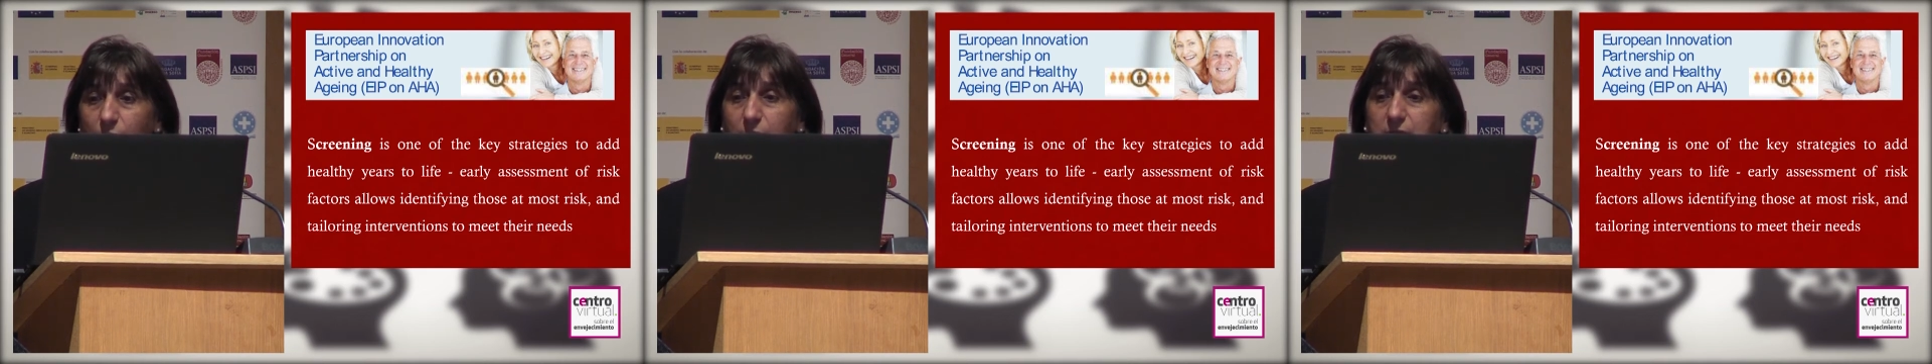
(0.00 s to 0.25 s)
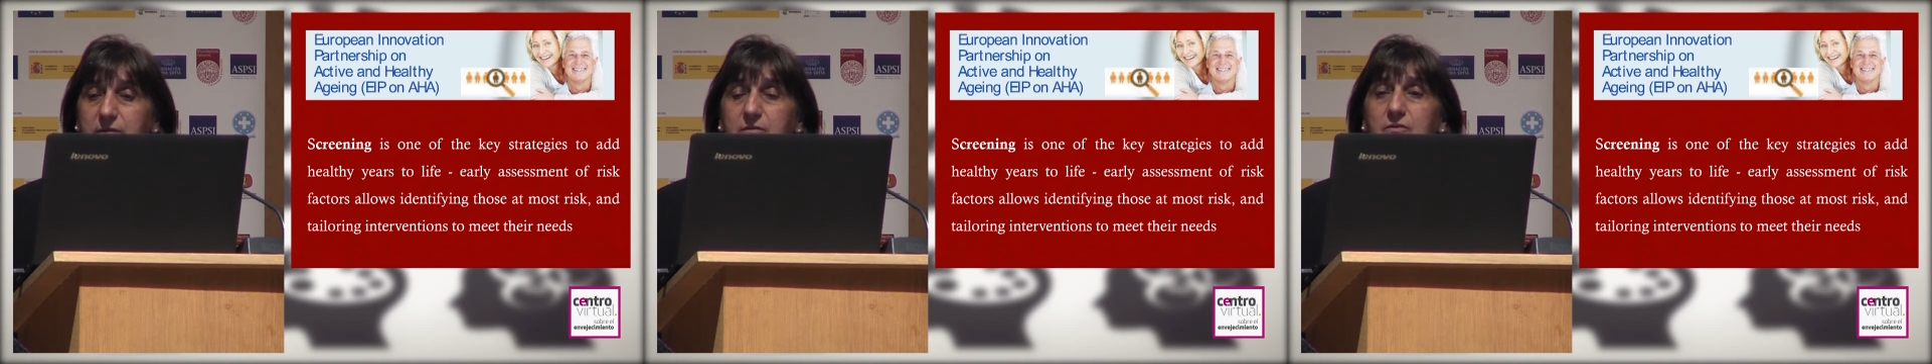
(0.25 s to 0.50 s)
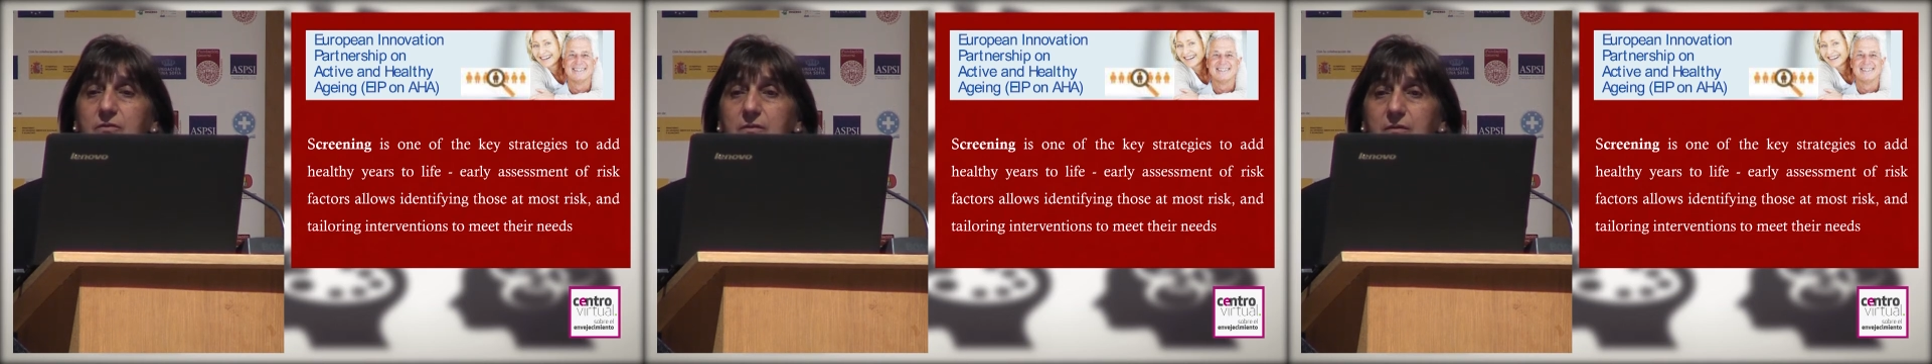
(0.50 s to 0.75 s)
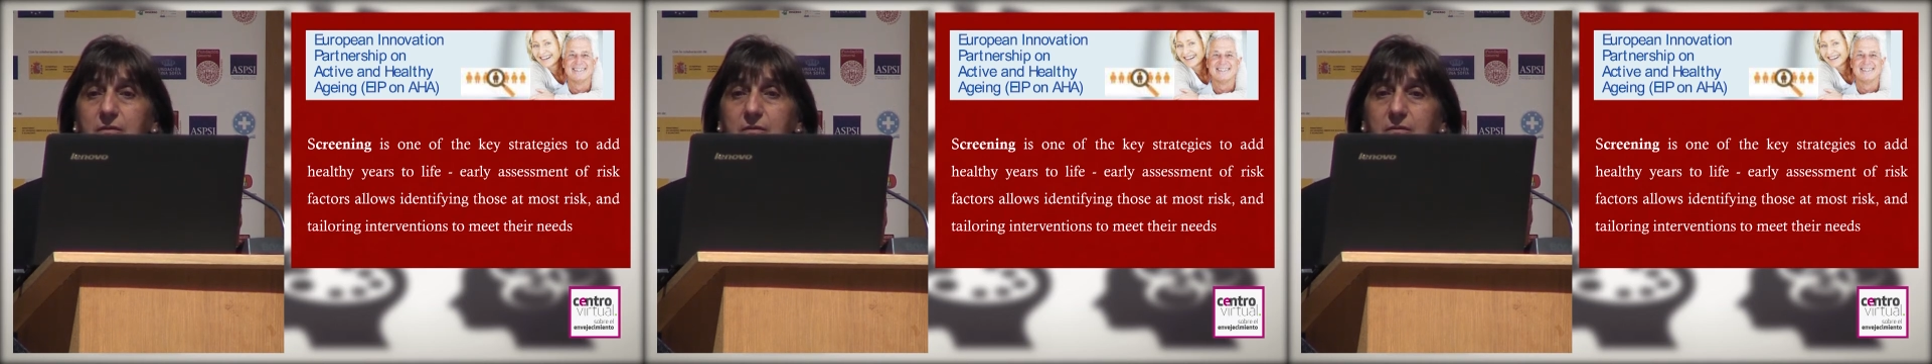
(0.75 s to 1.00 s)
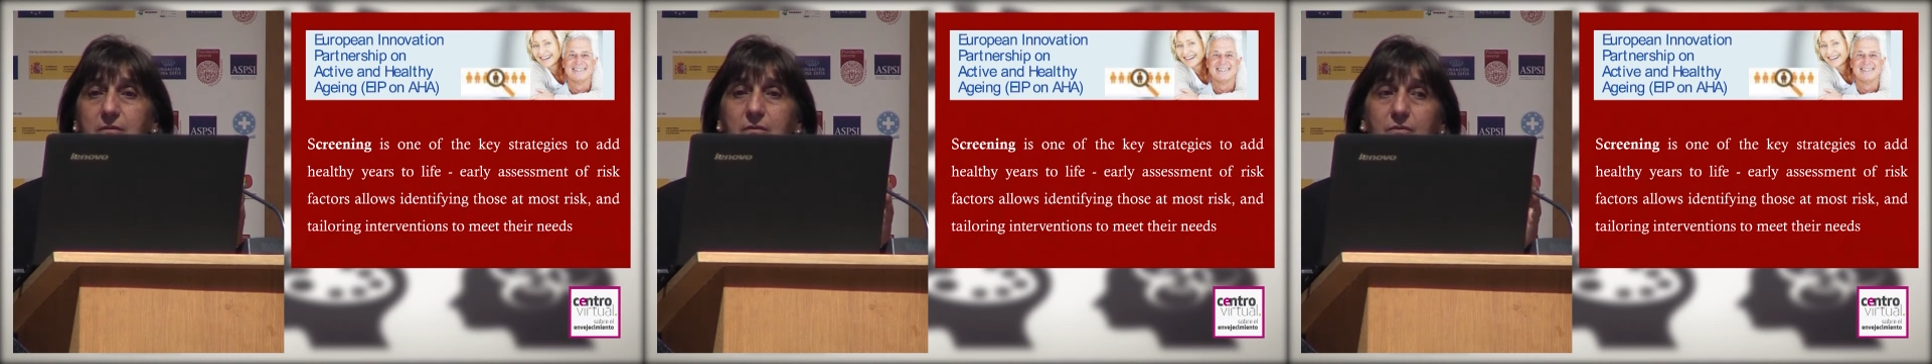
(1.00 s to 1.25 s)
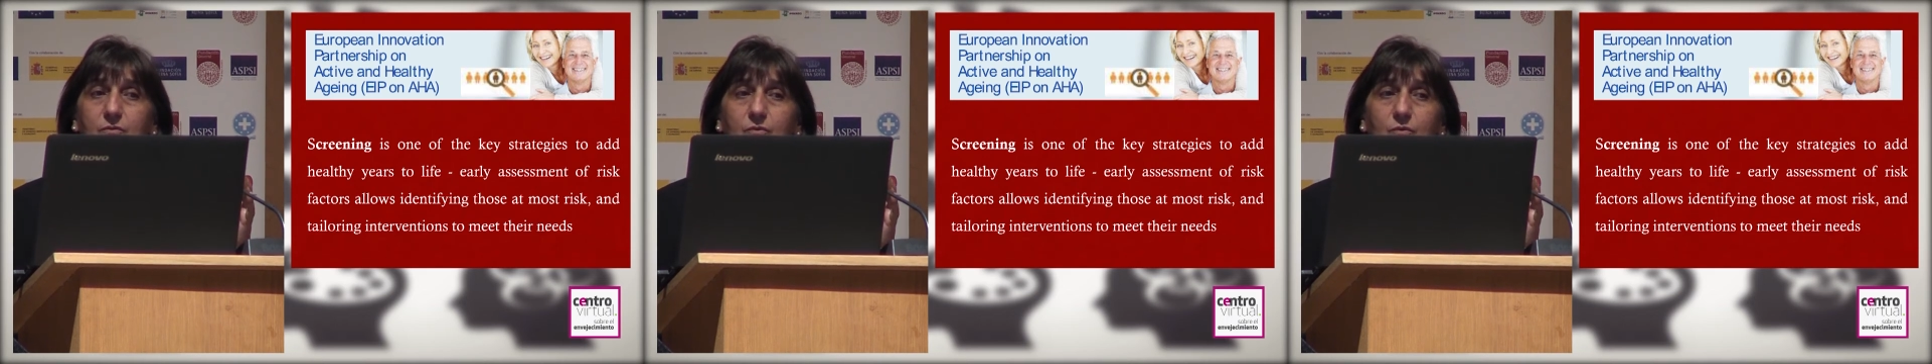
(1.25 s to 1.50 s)
But
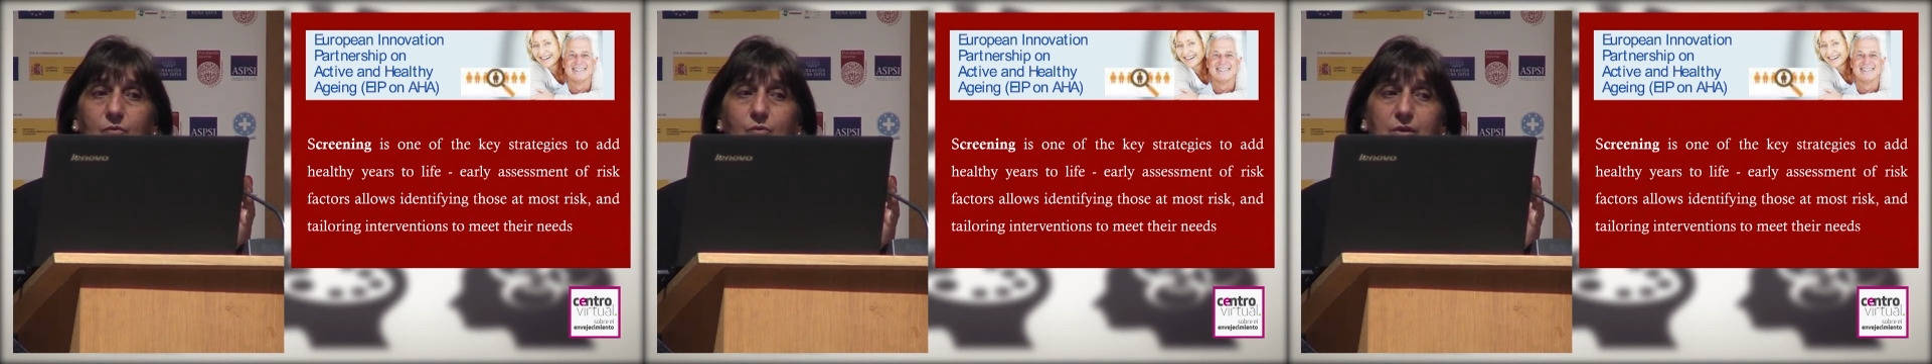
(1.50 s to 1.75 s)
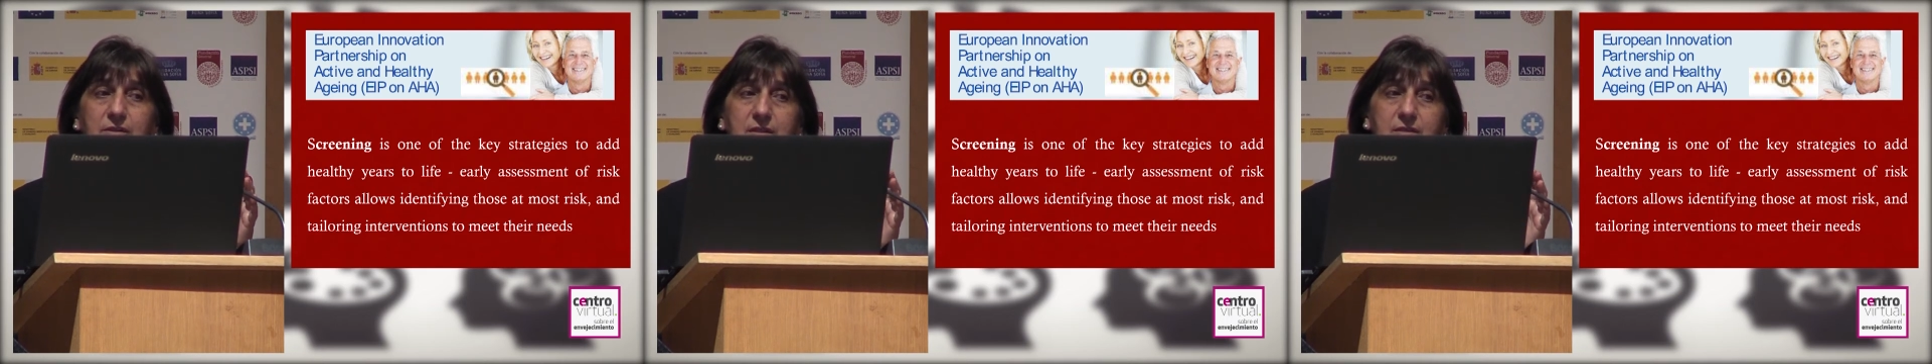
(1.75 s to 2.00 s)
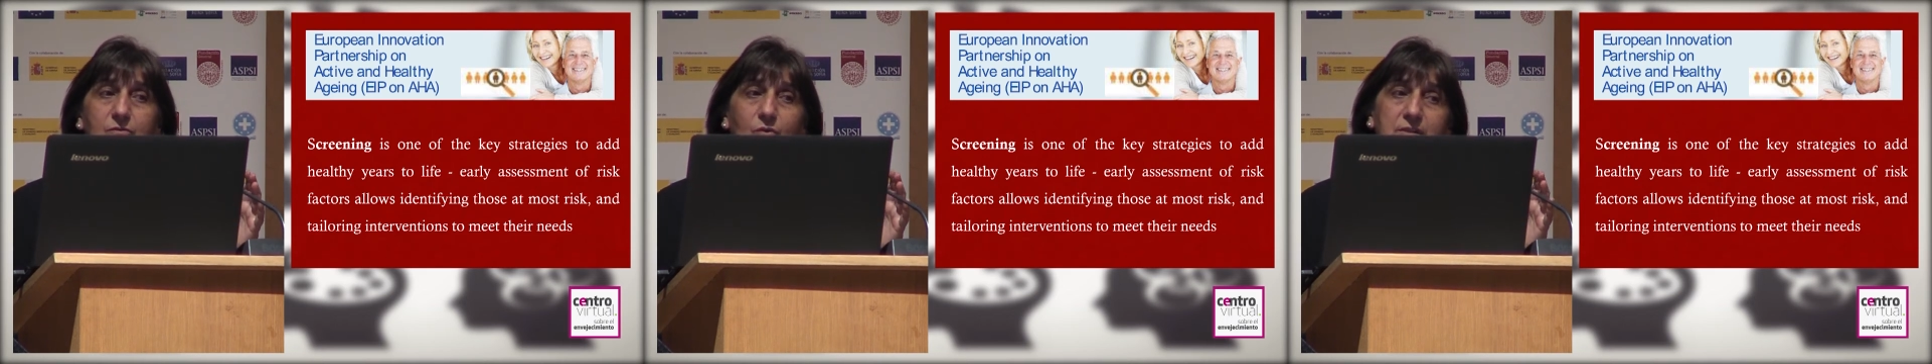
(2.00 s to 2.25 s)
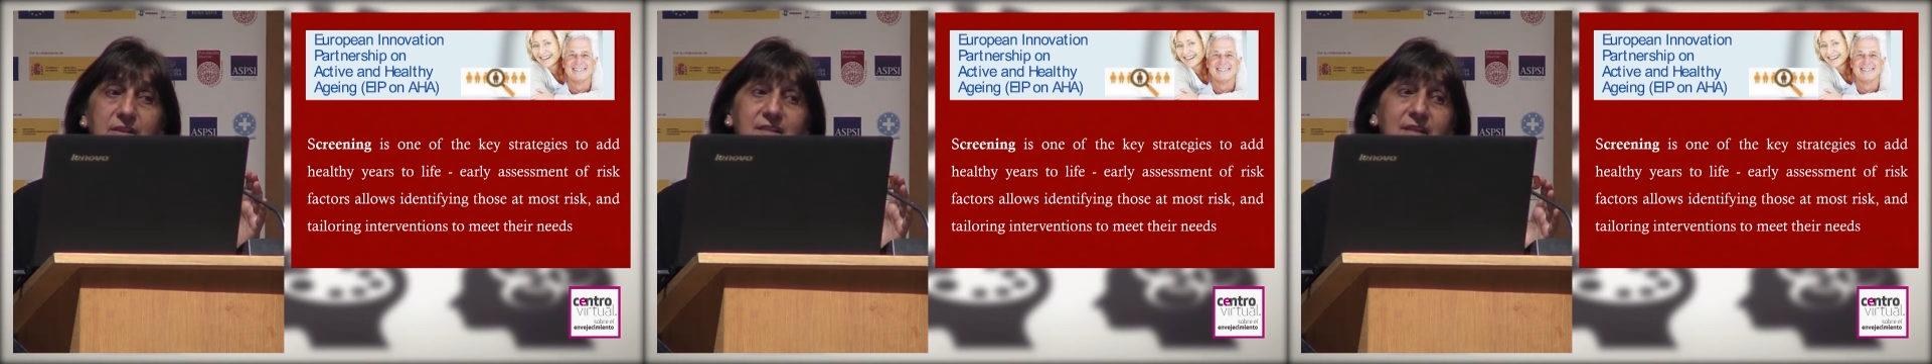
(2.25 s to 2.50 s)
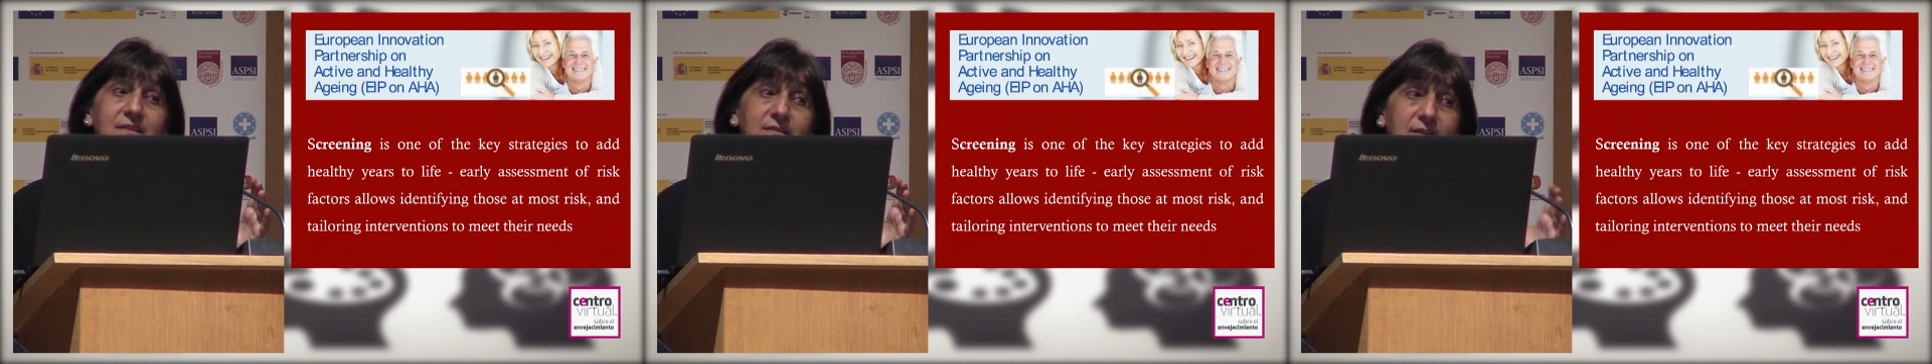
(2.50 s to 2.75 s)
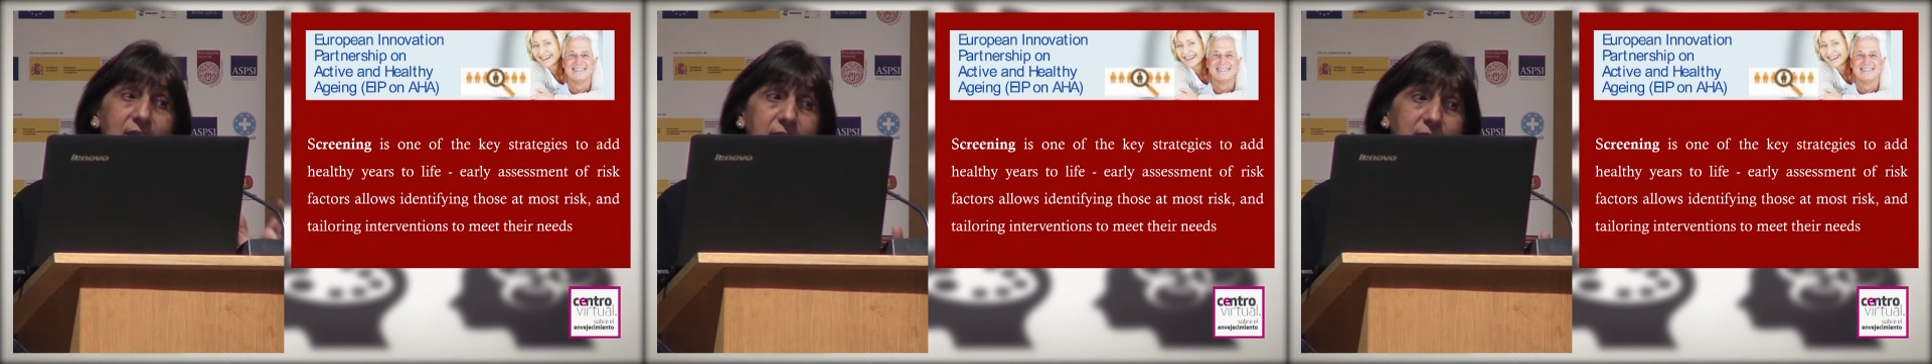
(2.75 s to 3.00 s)
what is
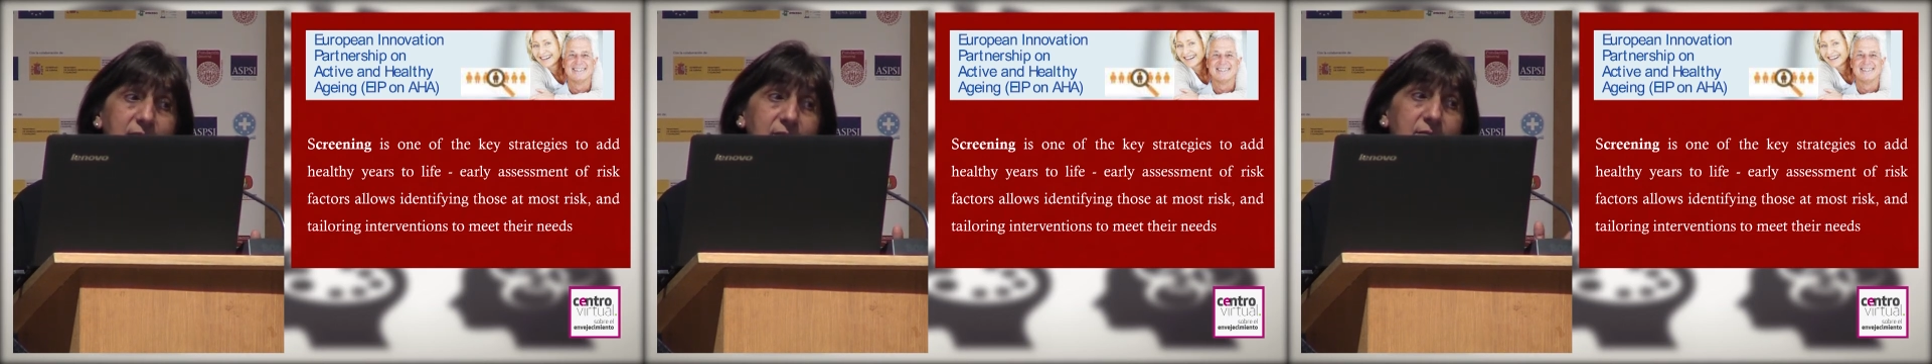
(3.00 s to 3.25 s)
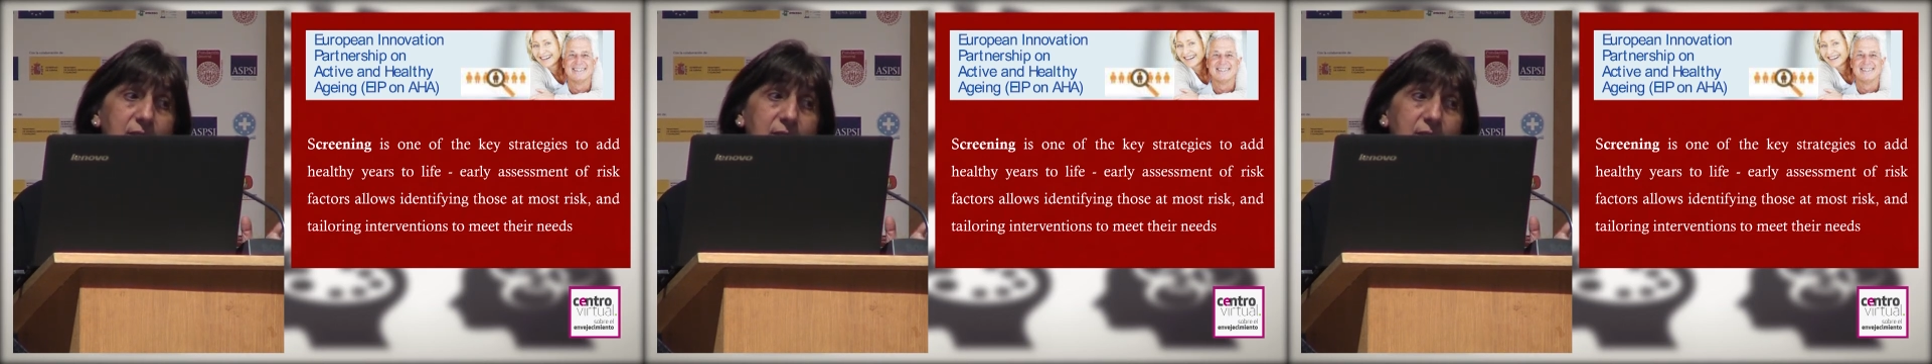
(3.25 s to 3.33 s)
in need